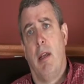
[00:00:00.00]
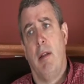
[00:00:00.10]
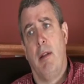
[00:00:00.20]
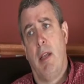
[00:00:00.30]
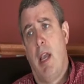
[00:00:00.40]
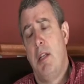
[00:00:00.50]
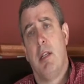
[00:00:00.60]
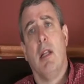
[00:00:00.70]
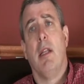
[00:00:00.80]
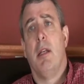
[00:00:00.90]

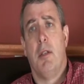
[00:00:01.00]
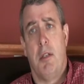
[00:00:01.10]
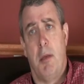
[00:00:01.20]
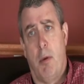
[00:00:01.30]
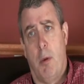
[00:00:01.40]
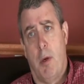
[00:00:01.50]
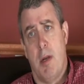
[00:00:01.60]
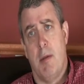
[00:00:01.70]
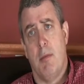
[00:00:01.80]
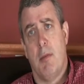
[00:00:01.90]
engaged in literacy
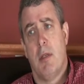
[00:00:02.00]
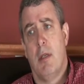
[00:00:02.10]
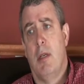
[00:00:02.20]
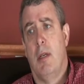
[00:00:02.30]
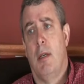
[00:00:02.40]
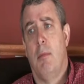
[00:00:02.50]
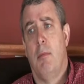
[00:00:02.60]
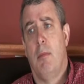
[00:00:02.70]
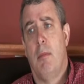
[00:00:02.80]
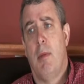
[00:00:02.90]
programs, um,